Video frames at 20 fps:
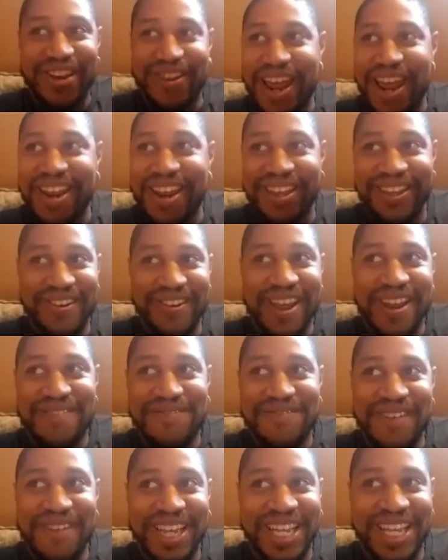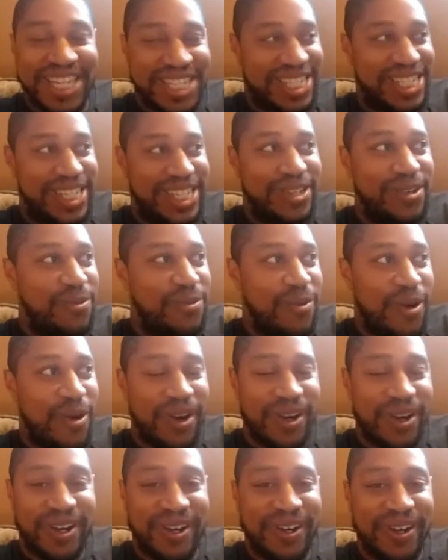you're not a fucking steel
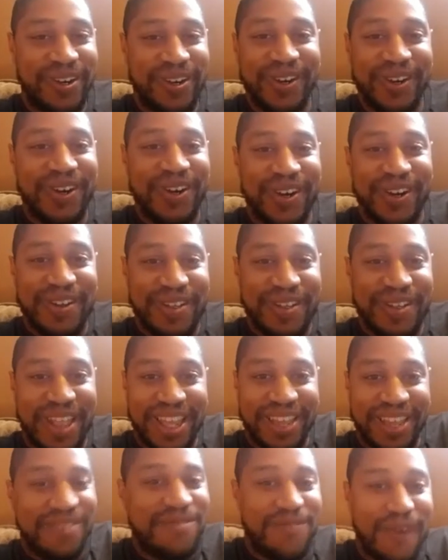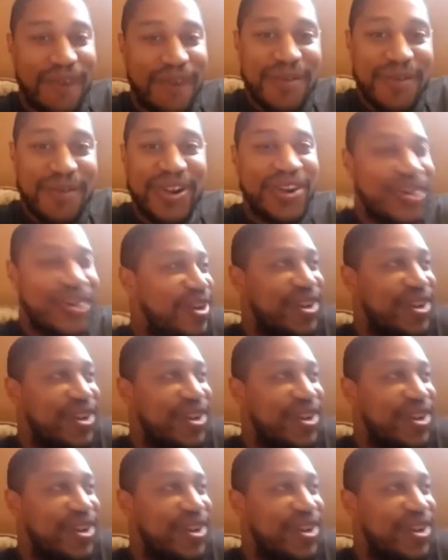worker or like a farmer. You're